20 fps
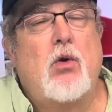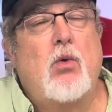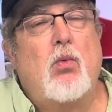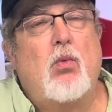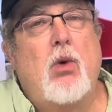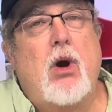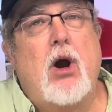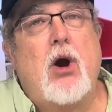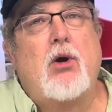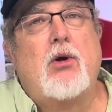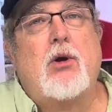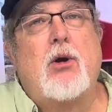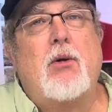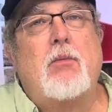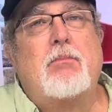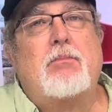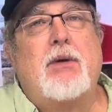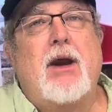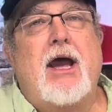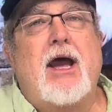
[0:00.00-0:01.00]
and
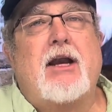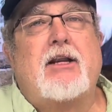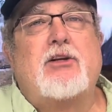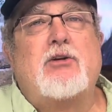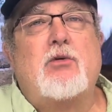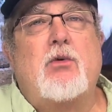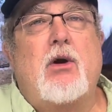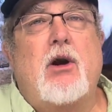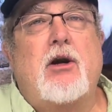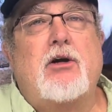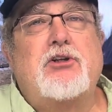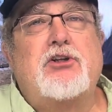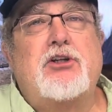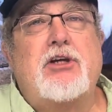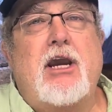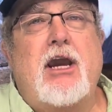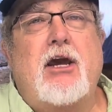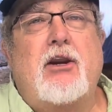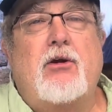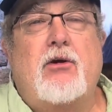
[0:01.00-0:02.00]
welcome back to our
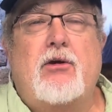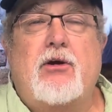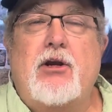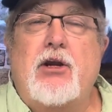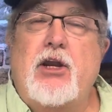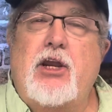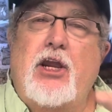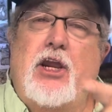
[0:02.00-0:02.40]
channel.